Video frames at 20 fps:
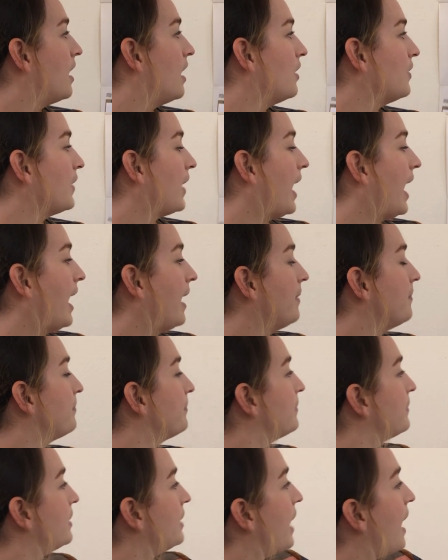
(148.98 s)
Okay,
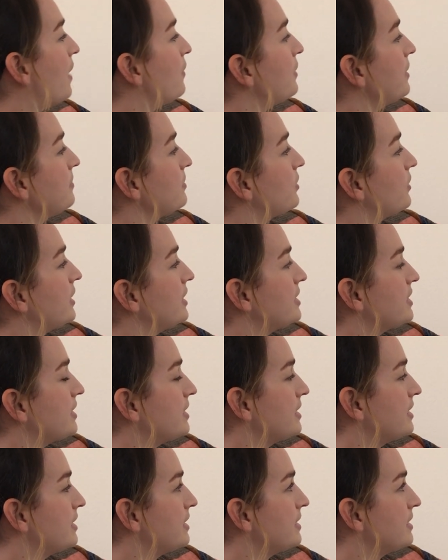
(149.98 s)
now I'm going
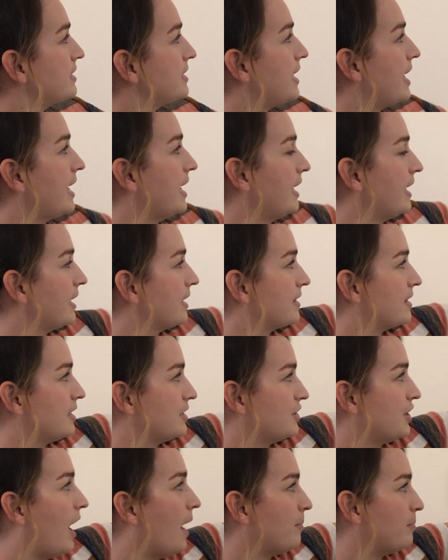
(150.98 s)
to take the
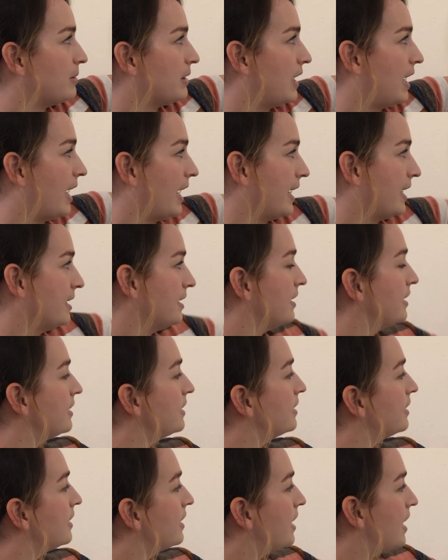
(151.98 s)
top line
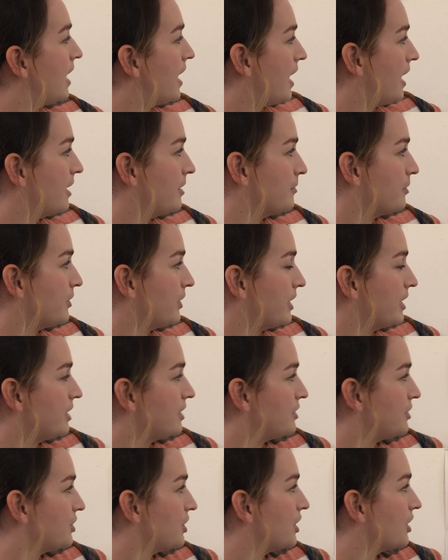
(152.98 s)
and I'm going
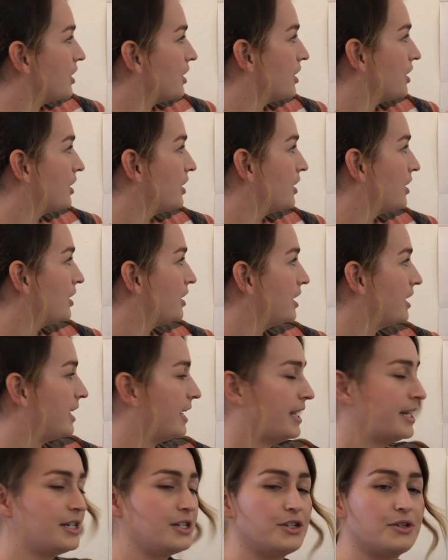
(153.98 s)
to turn
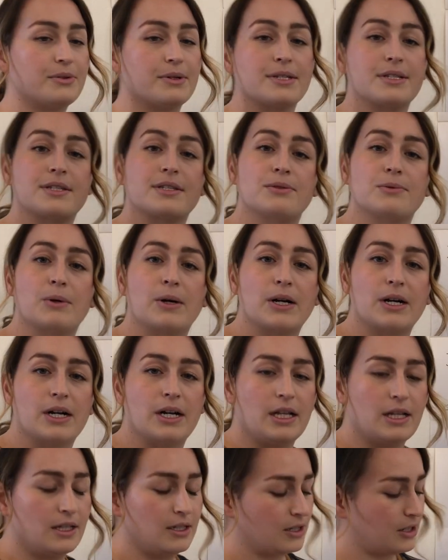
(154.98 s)
it into a
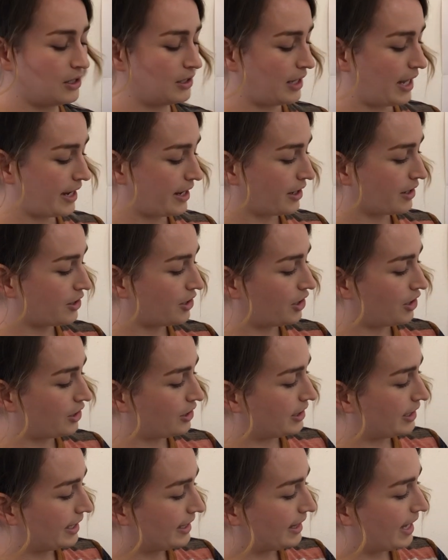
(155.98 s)
swirl, or like a
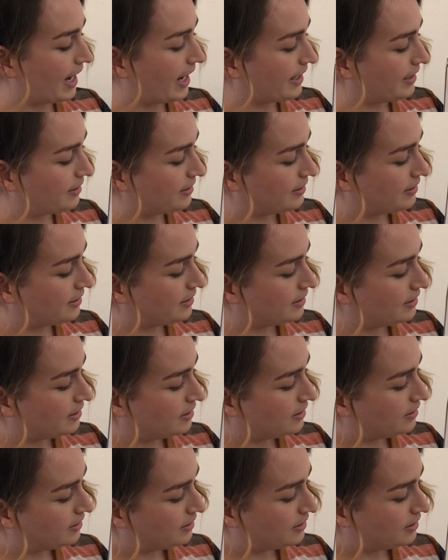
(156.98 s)
curly line.
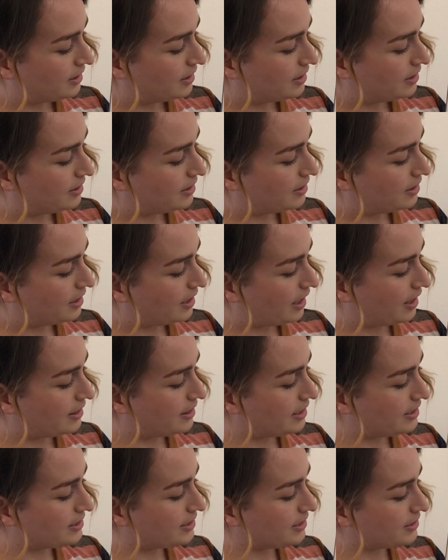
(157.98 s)

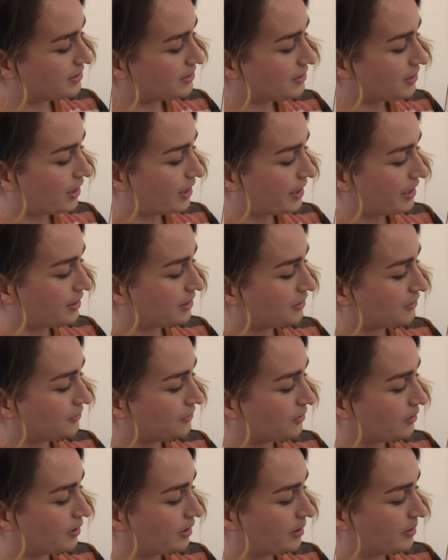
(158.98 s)
And this is starting to
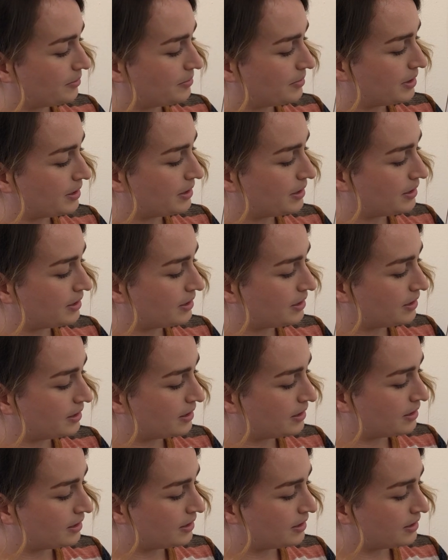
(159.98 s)
form
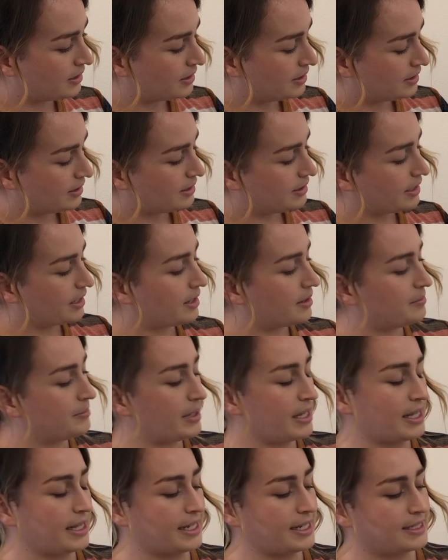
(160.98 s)
the
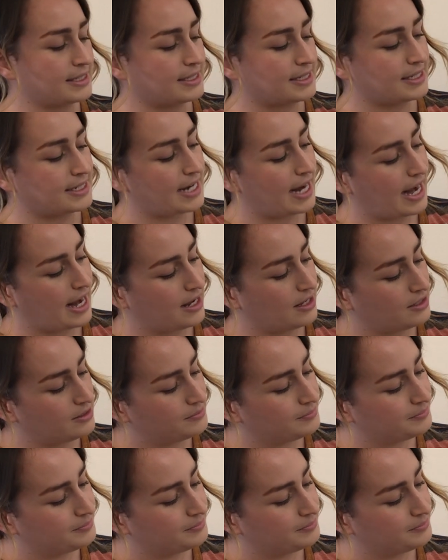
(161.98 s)
chameleon's tail.